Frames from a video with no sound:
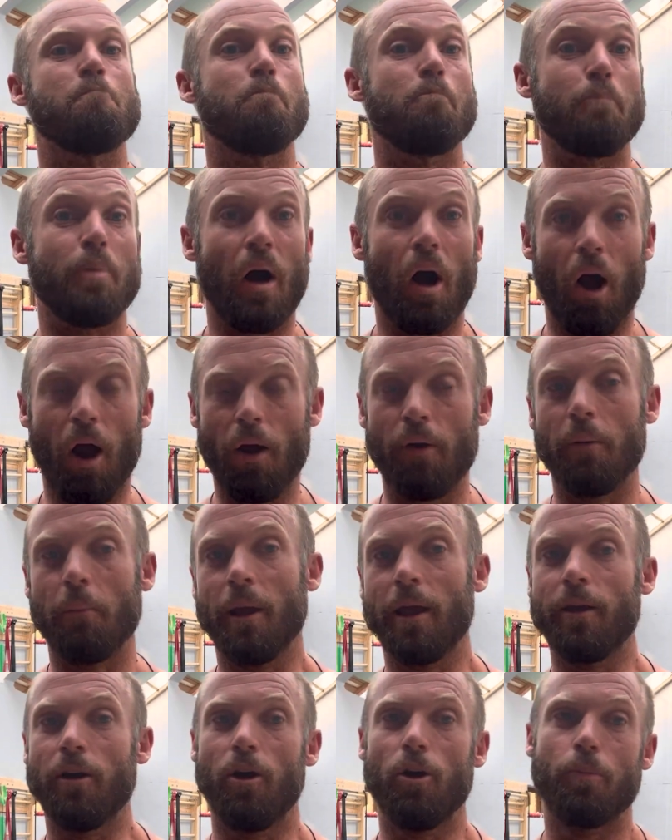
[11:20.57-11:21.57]
But I
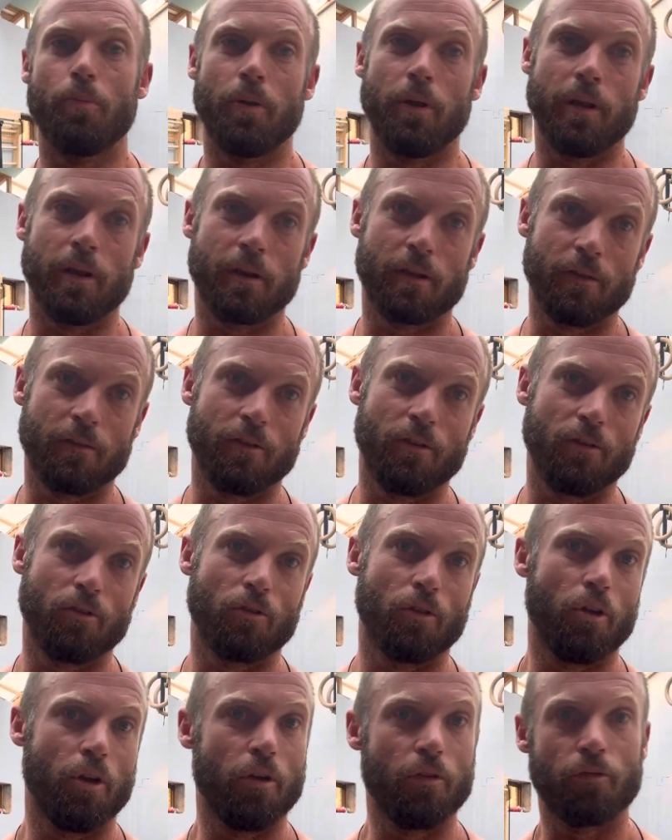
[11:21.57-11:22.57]
remain open and continue
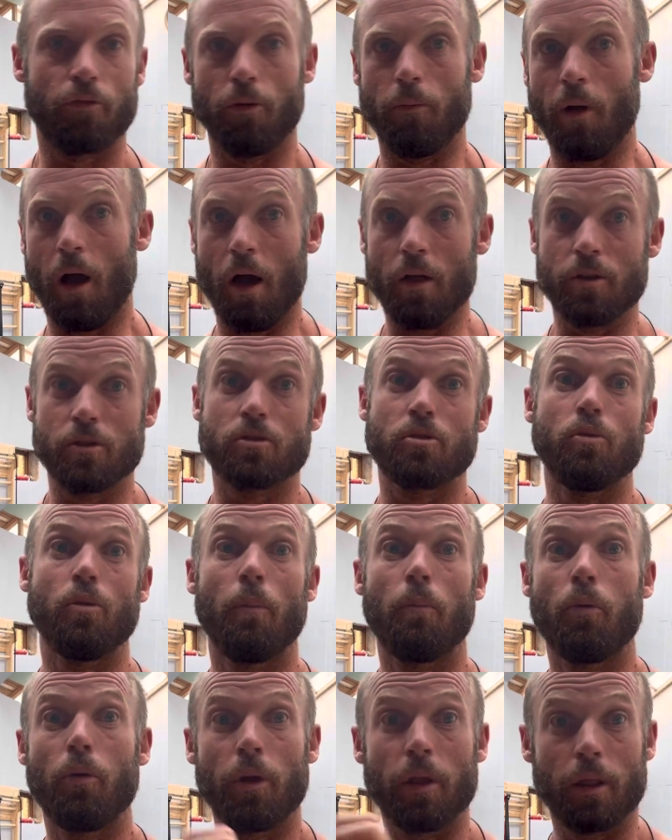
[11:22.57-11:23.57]
to learn from others who are
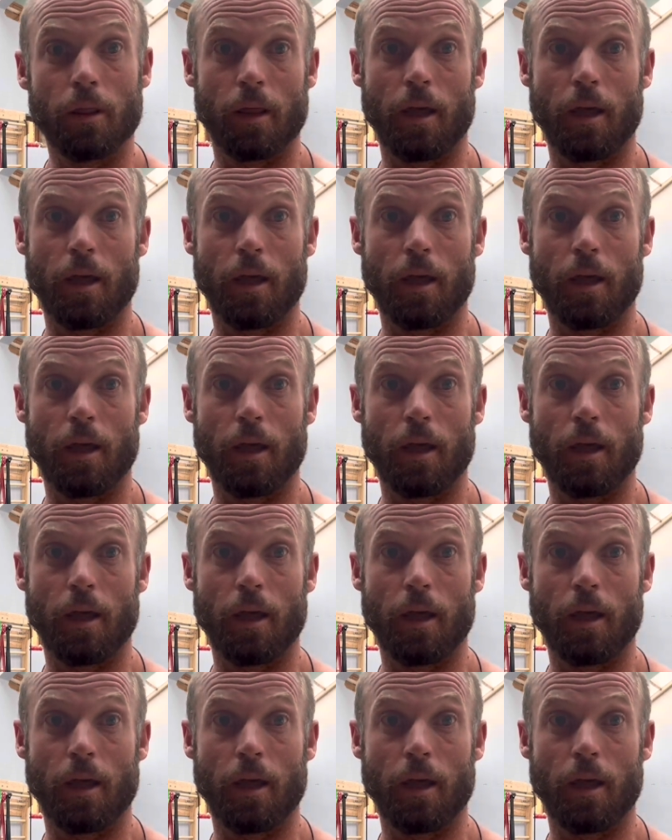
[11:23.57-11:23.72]
putting